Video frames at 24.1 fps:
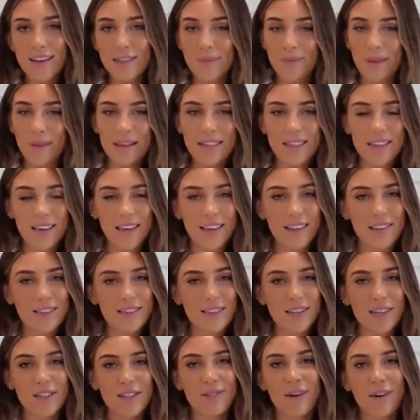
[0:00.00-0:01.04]
is basically the
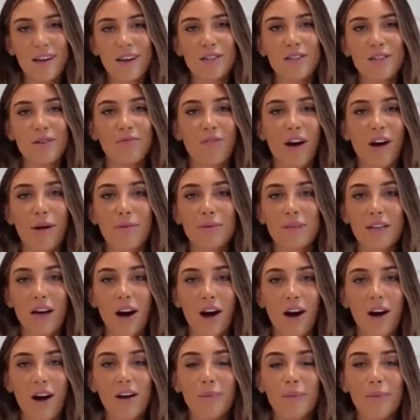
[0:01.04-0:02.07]
situation wrapped
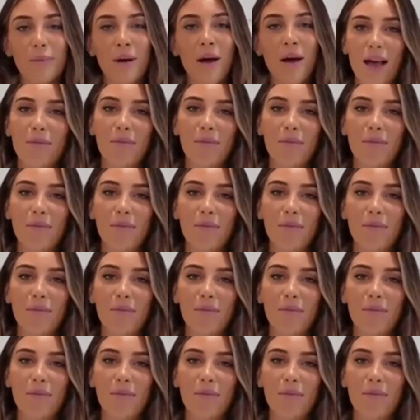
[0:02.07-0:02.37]
up.